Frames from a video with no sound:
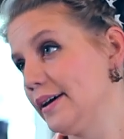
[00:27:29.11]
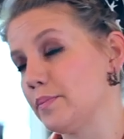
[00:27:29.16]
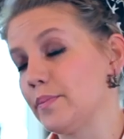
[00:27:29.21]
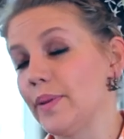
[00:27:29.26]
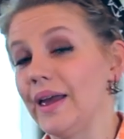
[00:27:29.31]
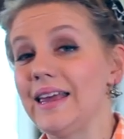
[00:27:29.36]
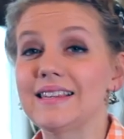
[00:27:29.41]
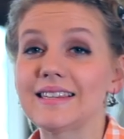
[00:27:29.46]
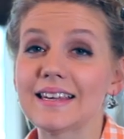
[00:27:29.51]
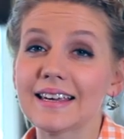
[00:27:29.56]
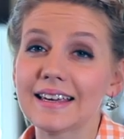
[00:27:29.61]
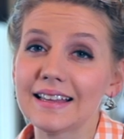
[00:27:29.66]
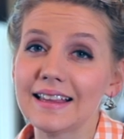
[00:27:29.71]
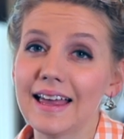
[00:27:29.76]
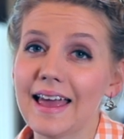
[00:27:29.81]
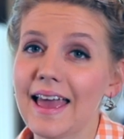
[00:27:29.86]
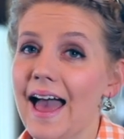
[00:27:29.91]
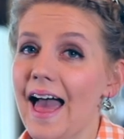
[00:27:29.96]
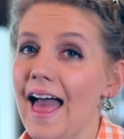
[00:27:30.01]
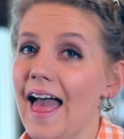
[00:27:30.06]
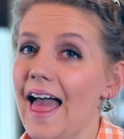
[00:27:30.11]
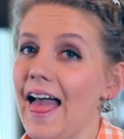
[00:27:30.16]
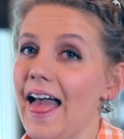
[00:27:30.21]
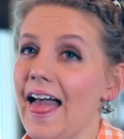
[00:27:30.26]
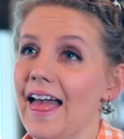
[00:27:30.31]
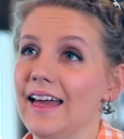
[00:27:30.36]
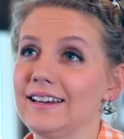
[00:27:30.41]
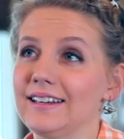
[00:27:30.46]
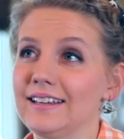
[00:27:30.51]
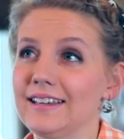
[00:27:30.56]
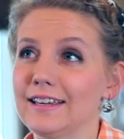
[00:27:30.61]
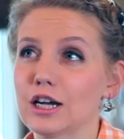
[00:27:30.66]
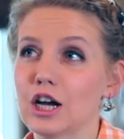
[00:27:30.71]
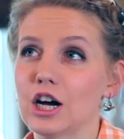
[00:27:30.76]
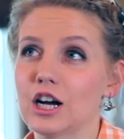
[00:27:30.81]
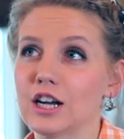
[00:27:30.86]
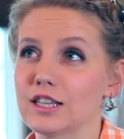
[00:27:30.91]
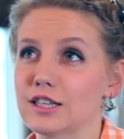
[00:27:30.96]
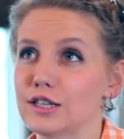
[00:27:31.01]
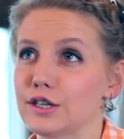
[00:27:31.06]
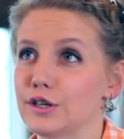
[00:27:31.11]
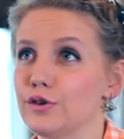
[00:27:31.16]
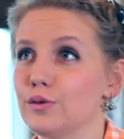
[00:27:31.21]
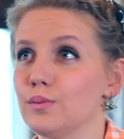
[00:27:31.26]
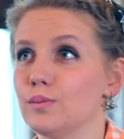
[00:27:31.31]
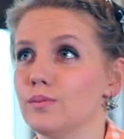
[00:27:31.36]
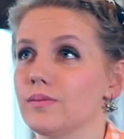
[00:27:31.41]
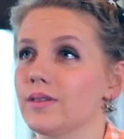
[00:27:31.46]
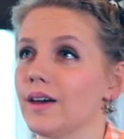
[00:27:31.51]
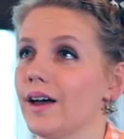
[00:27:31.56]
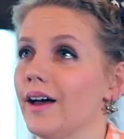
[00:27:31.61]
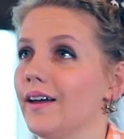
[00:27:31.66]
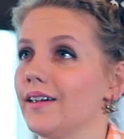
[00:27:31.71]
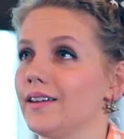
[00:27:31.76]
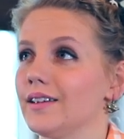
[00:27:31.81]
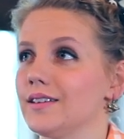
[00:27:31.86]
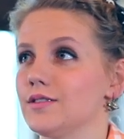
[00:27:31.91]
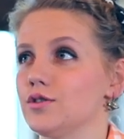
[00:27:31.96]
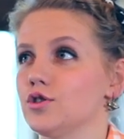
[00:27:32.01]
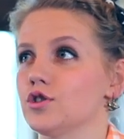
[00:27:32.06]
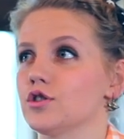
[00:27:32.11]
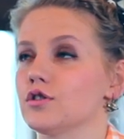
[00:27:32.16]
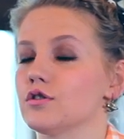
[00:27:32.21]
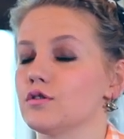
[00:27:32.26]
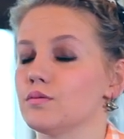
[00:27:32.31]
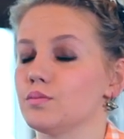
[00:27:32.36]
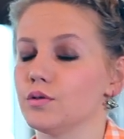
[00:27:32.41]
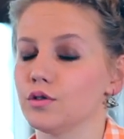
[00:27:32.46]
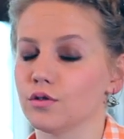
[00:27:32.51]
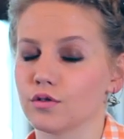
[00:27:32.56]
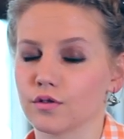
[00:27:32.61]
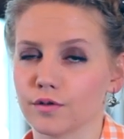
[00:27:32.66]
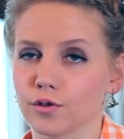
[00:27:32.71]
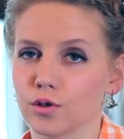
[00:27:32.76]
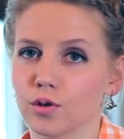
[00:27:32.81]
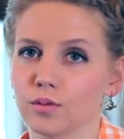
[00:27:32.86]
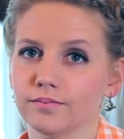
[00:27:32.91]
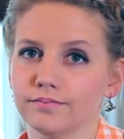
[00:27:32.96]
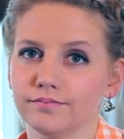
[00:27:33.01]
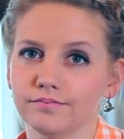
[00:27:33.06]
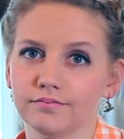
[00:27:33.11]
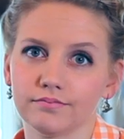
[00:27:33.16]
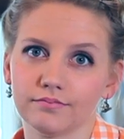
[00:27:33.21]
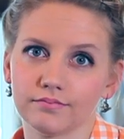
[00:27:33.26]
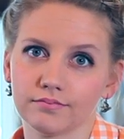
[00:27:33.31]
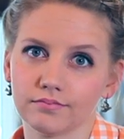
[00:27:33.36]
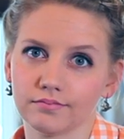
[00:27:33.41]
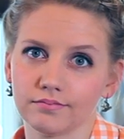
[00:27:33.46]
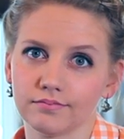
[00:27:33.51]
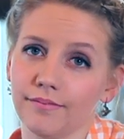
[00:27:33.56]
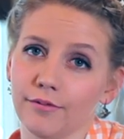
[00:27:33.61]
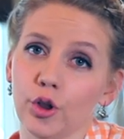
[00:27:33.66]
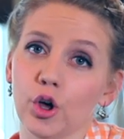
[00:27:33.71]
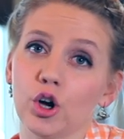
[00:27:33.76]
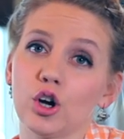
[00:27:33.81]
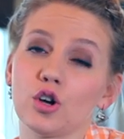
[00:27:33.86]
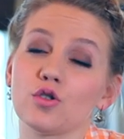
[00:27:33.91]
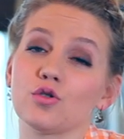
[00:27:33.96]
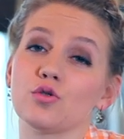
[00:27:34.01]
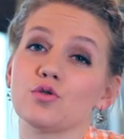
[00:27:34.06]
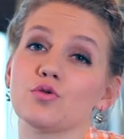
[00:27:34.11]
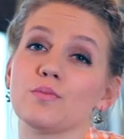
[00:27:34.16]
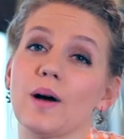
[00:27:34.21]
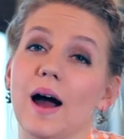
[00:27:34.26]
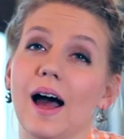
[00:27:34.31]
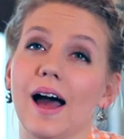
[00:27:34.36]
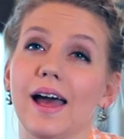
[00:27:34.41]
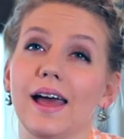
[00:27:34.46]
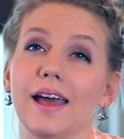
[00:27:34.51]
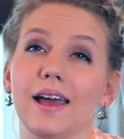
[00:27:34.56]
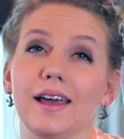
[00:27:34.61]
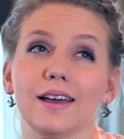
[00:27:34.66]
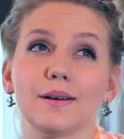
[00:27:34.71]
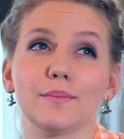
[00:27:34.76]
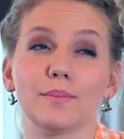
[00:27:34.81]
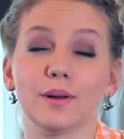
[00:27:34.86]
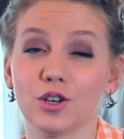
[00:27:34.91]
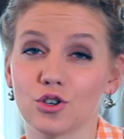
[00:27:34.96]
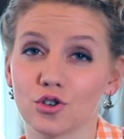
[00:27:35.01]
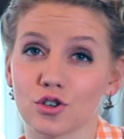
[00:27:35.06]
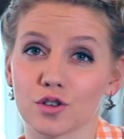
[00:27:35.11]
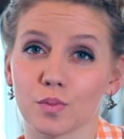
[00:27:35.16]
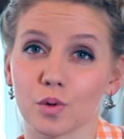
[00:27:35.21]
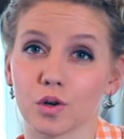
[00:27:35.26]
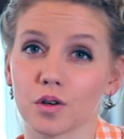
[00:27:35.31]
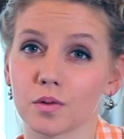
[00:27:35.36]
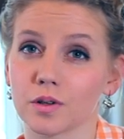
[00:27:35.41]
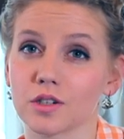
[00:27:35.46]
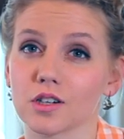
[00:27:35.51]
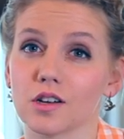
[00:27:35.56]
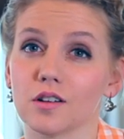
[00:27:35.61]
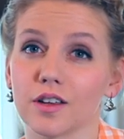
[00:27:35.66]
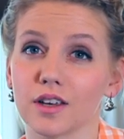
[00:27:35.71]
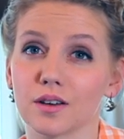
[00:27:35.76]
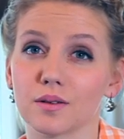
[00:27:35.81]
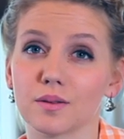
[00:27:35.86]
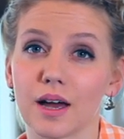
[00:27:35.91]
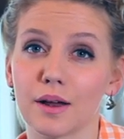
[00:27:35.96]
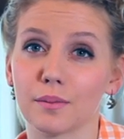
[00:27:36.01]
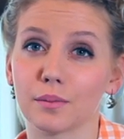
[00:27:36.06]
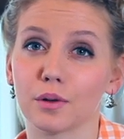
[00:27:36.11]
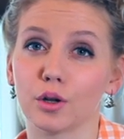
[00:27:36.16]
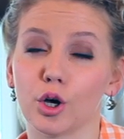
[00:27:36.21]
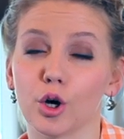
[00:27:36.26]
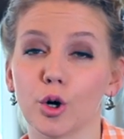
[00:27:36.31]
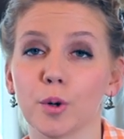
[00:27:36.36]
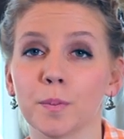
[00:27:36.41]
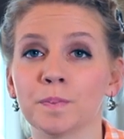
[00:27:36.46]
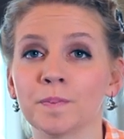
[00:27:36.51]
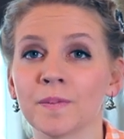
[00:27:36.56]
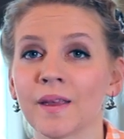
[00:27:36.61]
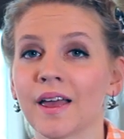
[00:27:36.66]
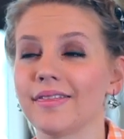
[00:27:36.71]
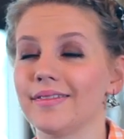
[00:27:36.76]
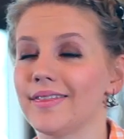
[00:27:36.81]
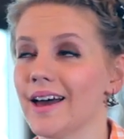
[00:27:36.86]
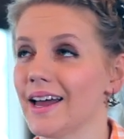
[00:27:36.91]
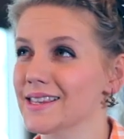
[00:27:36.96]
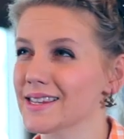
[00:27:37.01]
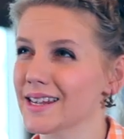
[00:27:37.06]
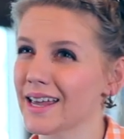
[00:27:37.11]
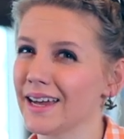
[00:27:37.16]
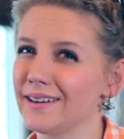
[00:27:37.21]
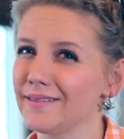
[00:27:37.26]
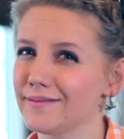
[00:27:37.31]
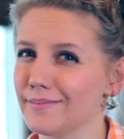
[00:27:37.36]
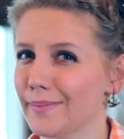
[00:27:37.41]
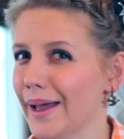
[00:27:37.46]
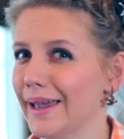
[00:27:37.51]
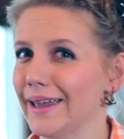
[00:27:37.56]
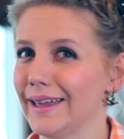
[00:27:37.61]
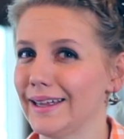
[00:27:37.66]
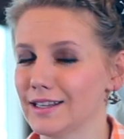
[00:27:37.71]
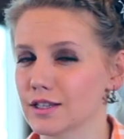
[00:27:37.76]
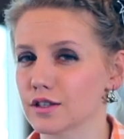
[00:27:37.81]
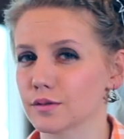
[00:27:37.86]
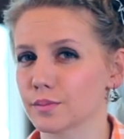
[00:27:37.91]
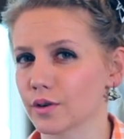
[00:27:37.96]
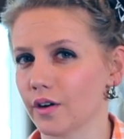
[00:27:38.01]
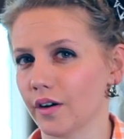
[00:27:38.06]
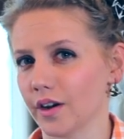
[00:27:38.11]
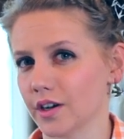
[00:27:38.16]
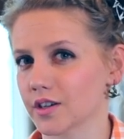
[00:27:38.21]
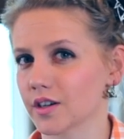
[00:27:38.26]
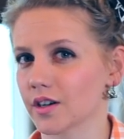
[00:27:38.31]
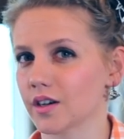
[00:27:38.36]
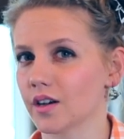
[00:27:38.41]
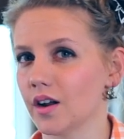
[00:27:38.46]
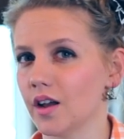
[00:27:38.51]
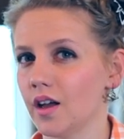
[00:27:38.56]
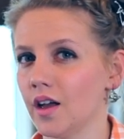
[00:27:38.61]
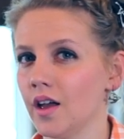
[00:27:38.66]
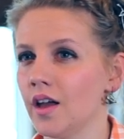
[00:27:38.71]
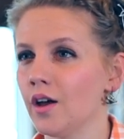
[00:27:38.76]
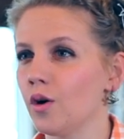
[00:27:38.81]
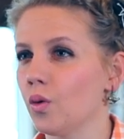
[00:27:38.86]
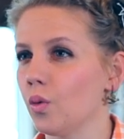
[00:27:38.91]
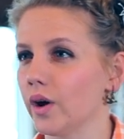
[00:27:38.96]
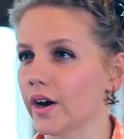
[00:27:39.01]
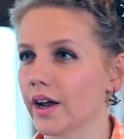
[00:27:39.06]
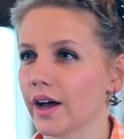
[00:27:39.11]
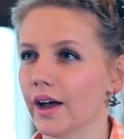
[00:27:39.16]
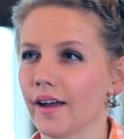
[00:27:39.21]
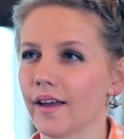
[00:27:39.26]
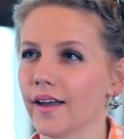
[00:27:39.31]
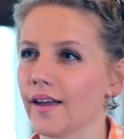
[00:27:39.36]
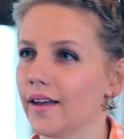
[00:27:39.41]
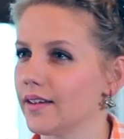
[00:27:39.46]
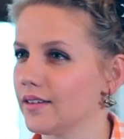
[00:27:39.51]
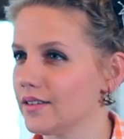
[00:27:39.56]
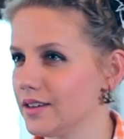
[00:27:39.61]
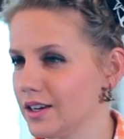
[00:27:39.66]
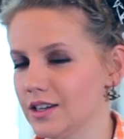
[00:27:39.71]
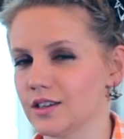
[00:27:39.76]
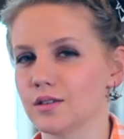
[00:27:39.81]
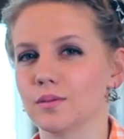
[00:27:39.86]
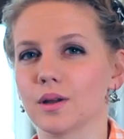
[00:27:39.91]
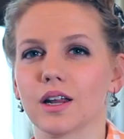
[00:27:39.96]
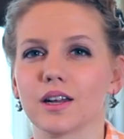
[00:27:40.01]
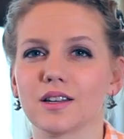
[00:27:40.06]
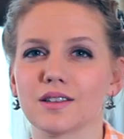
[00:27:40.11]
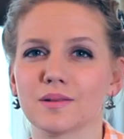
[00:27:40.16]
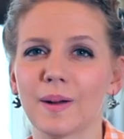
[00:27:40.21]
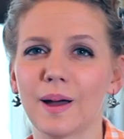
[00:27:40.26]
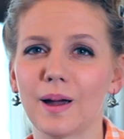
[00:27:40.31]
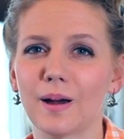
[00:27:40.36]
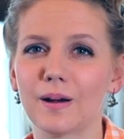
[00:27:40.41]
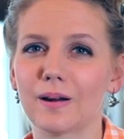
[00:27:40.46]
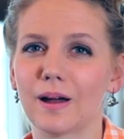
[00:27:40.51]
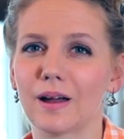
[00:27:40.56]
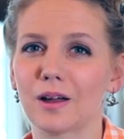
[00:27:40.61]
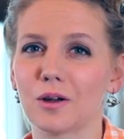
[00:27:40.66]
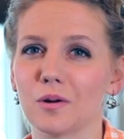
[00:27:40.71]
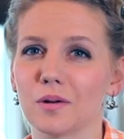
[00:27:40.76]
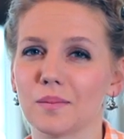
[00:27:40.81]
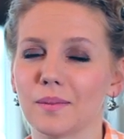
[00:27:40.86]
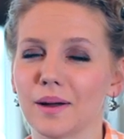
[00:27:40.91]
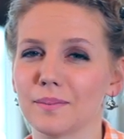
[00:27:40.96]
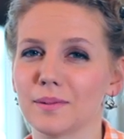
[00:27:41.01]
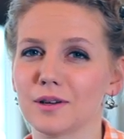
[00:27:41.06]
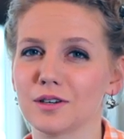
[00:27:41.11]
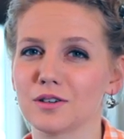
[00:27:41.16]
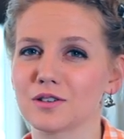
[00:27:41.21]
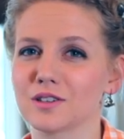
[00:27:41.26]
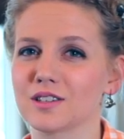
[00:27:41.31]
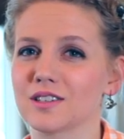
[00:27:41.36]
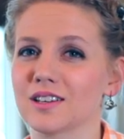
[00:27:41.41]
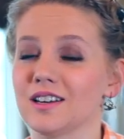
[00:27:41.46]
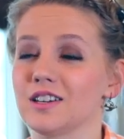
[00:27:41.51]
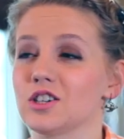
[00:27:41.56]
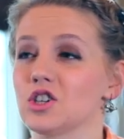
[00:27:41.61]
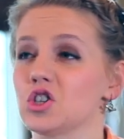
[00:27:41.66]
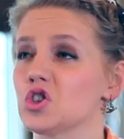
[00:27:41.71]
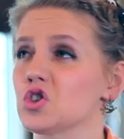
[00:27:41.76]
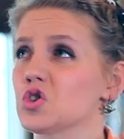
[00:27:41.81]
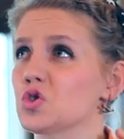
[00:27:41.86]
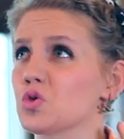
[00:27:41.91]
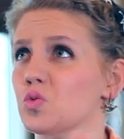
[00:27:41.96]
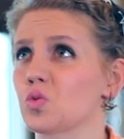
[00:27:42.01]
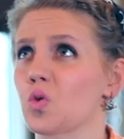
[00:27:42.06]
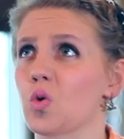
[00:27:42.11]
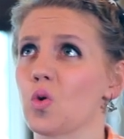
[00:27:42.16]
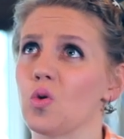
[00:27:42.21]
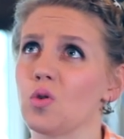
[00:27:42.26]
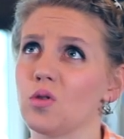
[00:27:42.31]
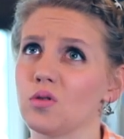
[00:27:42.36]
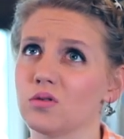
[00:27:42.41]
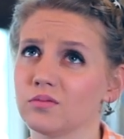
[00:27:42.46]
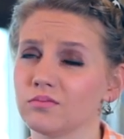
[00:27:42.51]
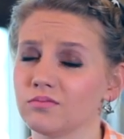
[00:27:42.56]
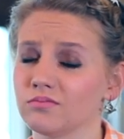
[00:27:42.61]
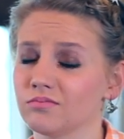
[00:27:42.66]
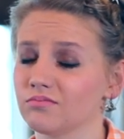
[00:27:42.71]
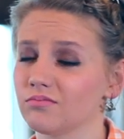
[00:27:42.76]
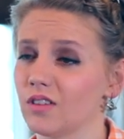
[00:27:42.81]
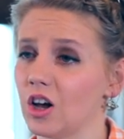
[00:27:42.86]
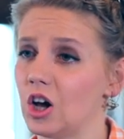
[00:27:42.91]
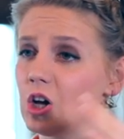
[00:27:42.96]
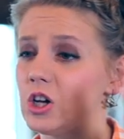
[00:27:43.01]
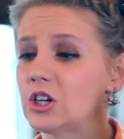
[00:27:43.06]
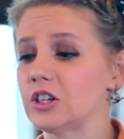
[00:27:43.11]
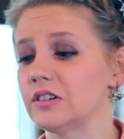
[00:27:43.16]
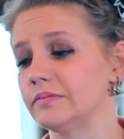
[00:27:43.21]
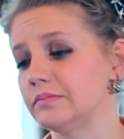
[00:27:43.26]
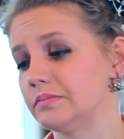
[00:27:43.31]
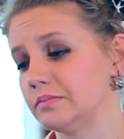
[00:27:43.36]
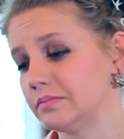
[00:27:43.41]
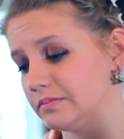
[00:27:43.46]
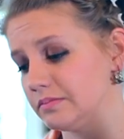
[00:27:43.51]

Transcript: Basically, any costume that is just beautiful. Look through my Pinterest board, which I'll link down below. That's kind of my inspiration. When I need to get inspired, I go on my Pinterest and just scroll on